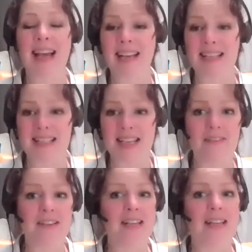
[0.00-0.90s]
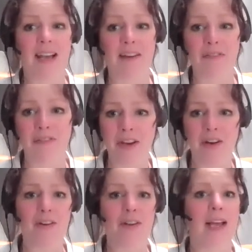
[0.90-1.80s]
of safety, lack of
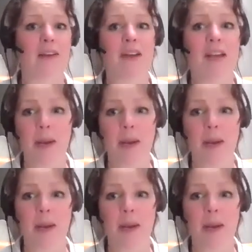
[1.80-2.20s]
fear, lack of,